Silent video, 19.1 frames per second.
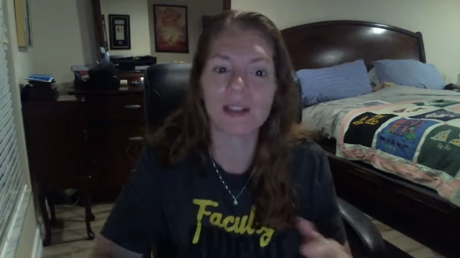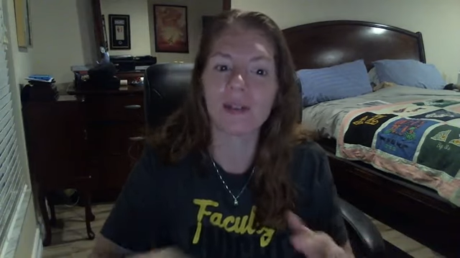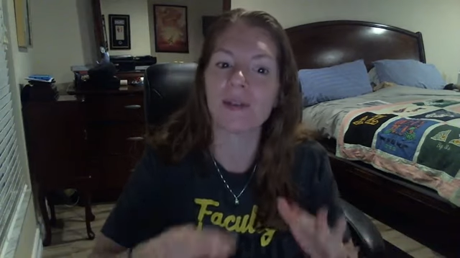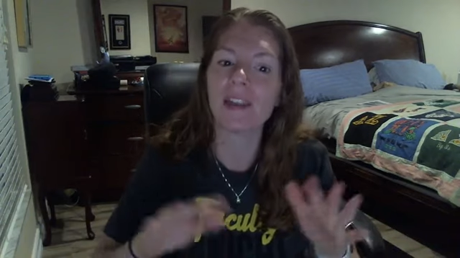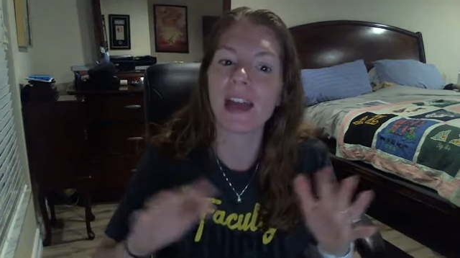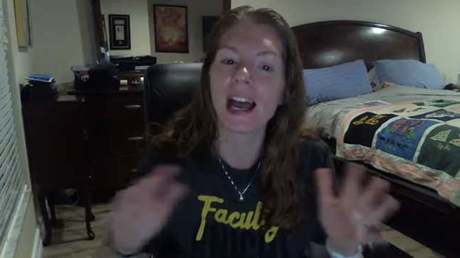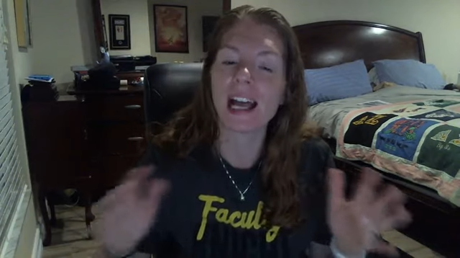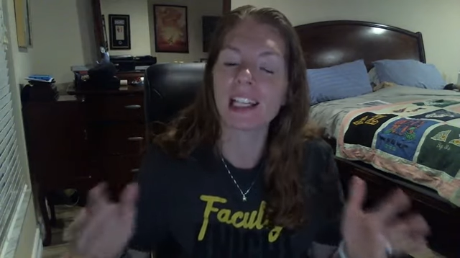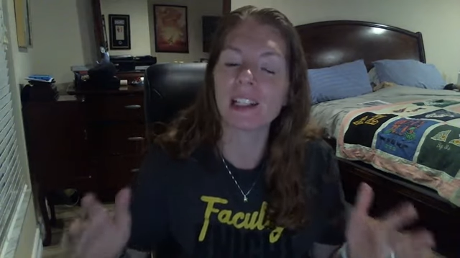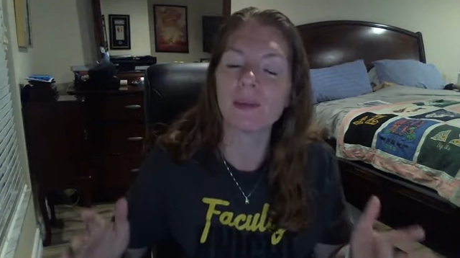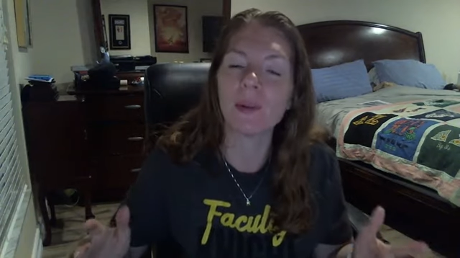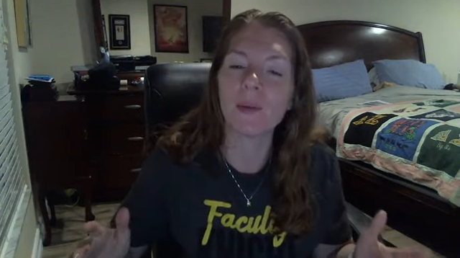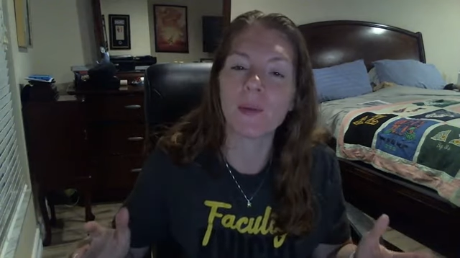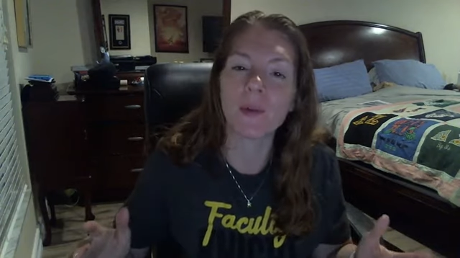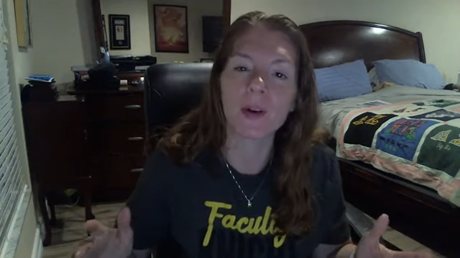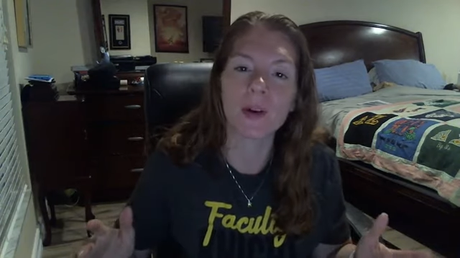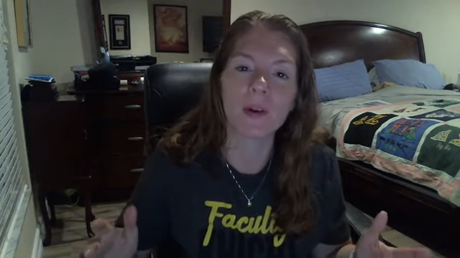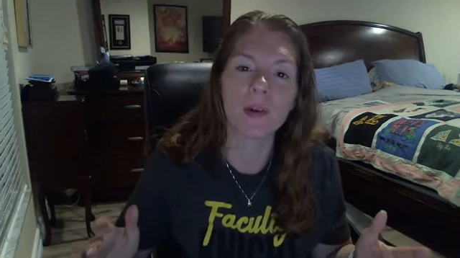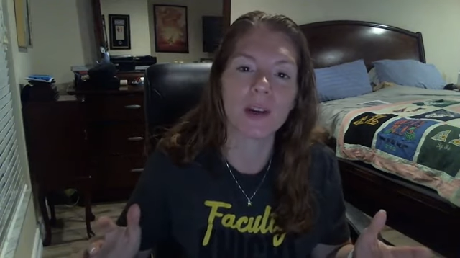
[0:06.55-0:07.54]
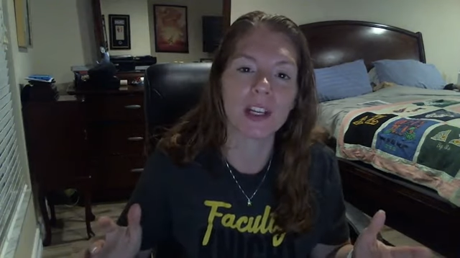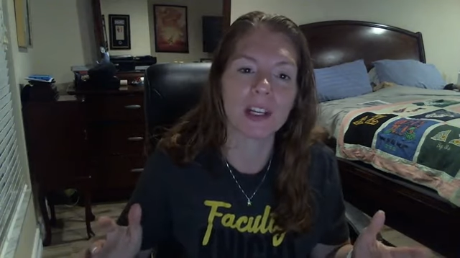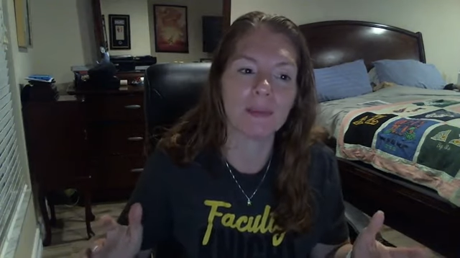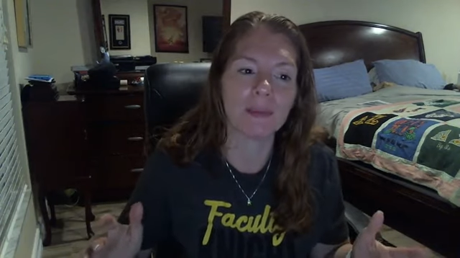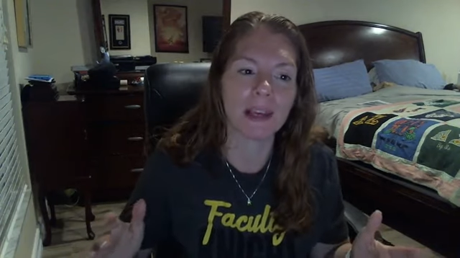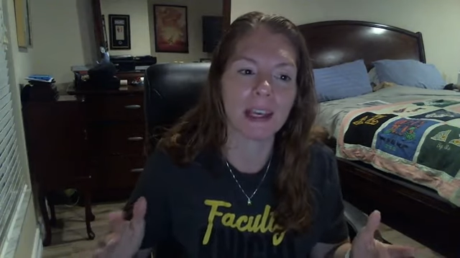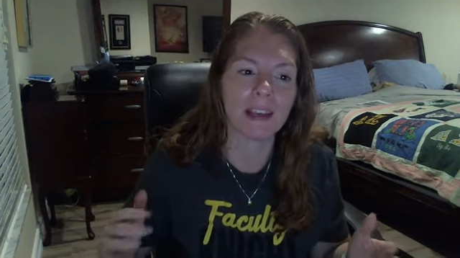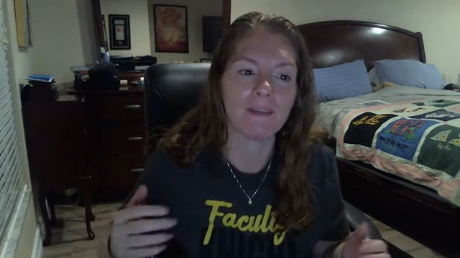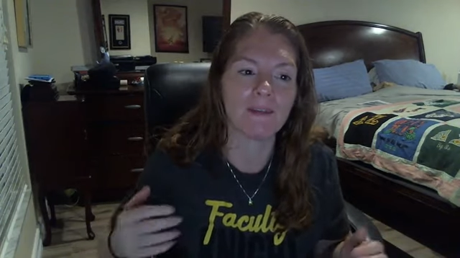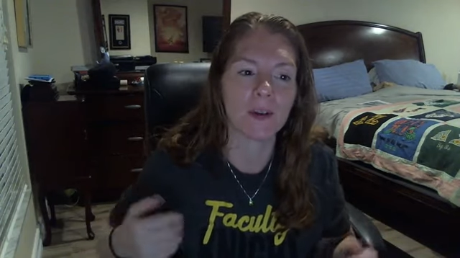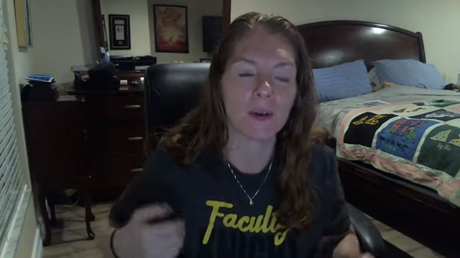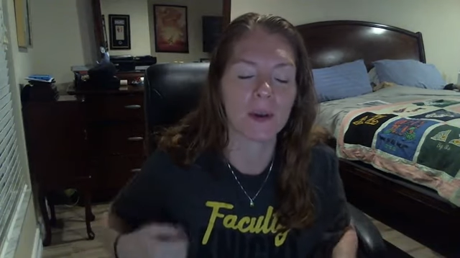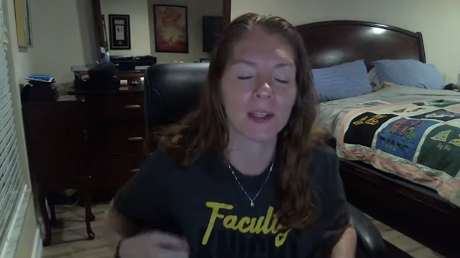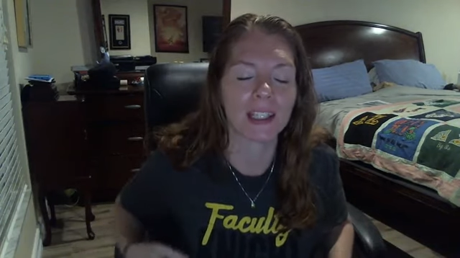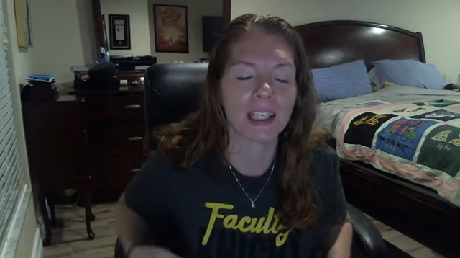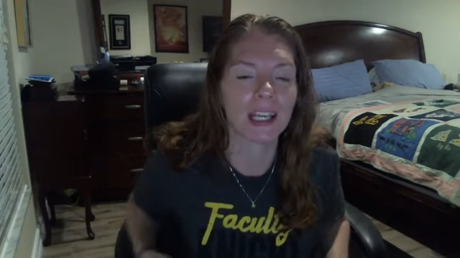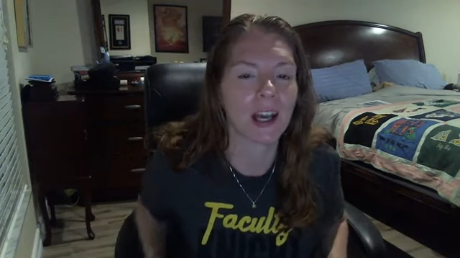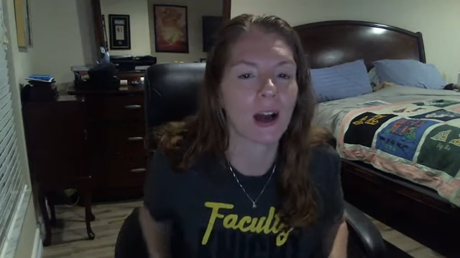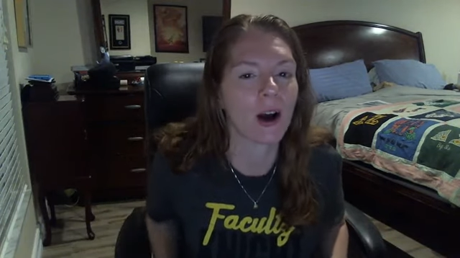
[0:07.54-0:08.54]
So that's what we're going to be
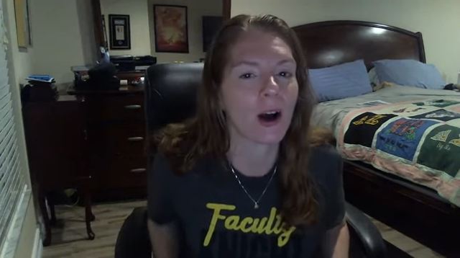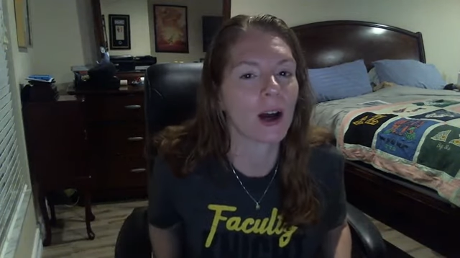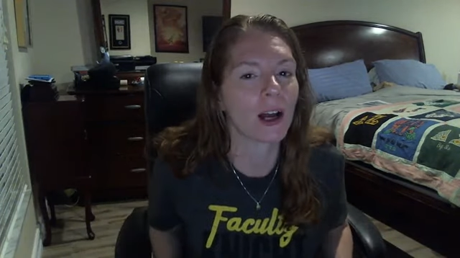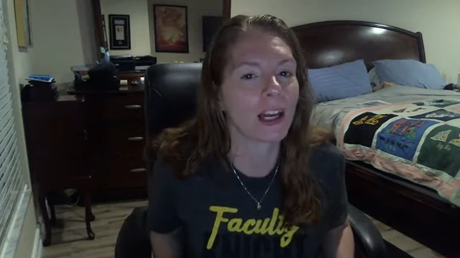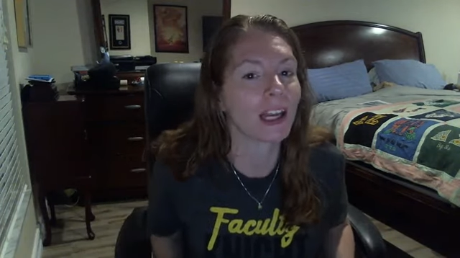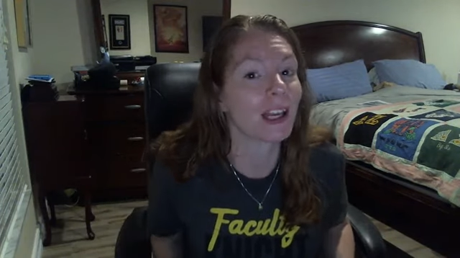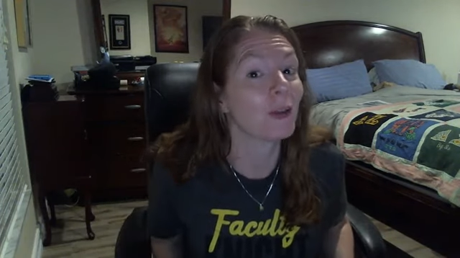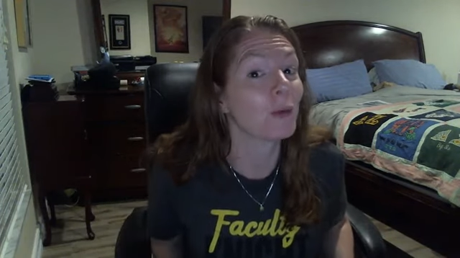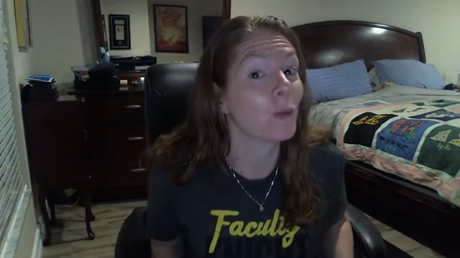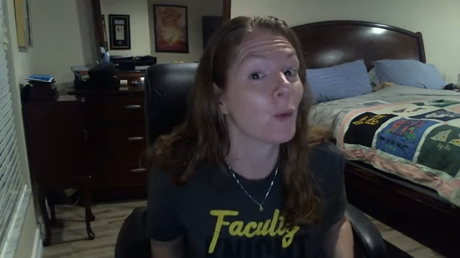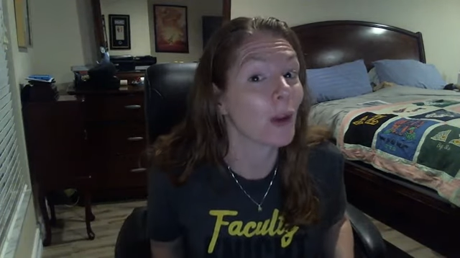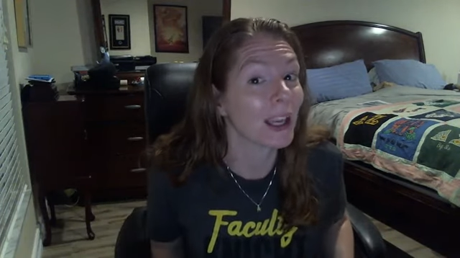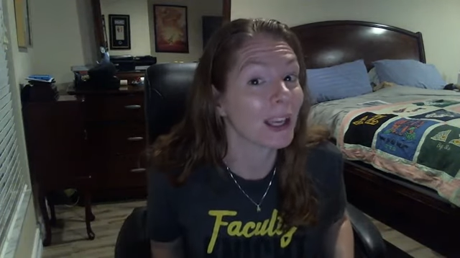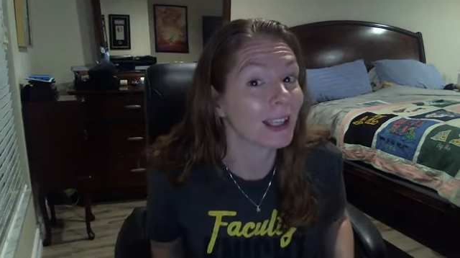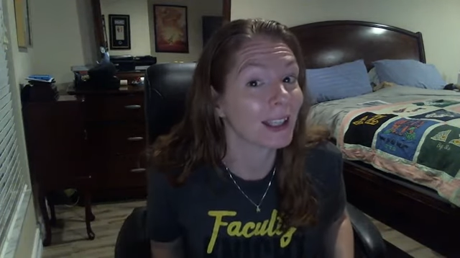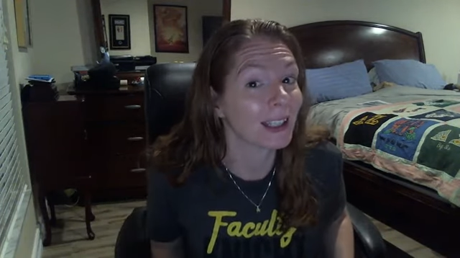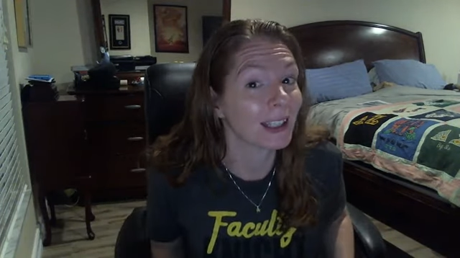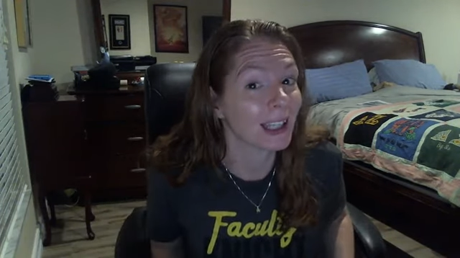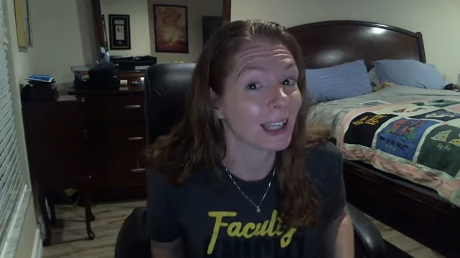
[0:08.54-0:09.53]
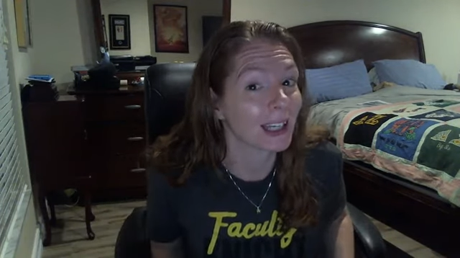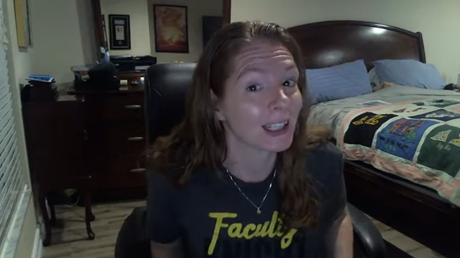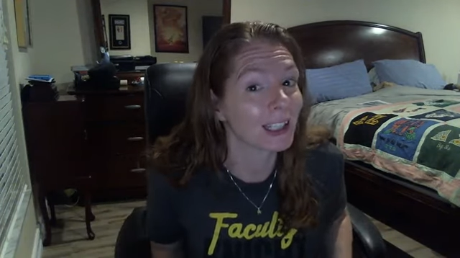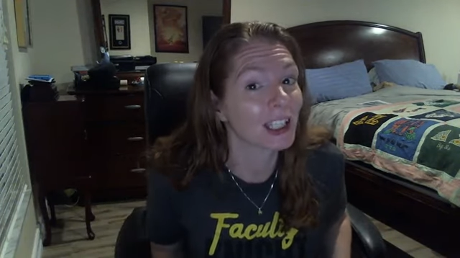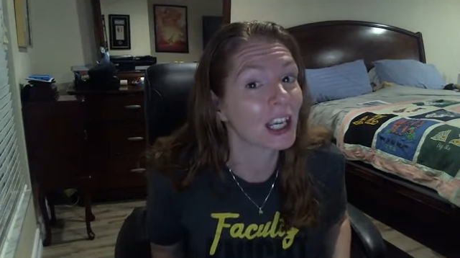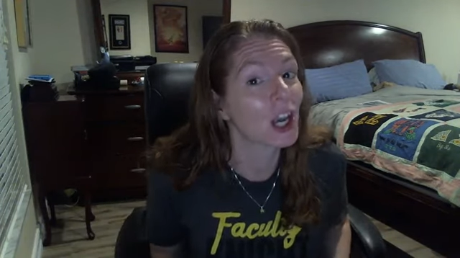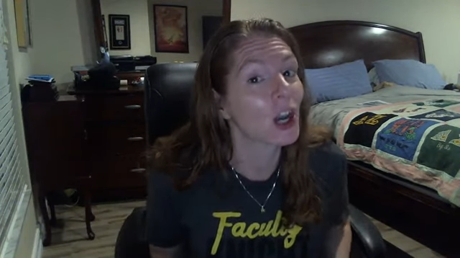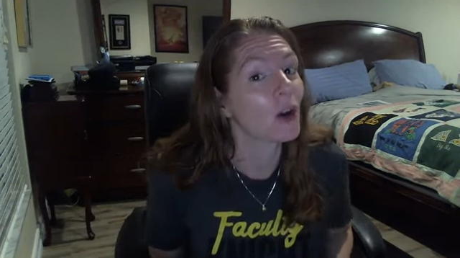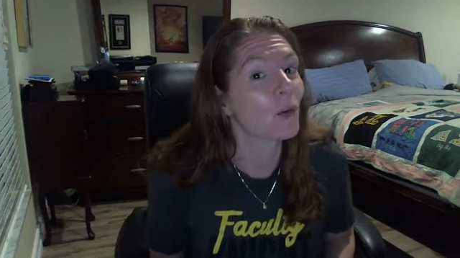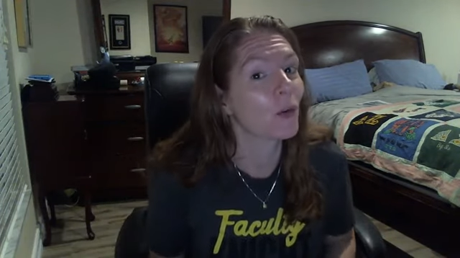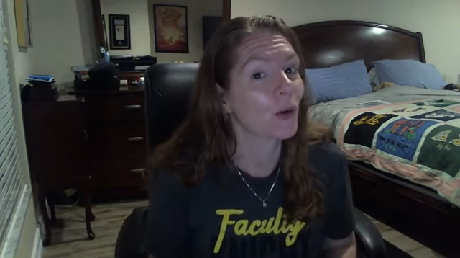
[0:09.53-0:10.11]
focusing on in week 6.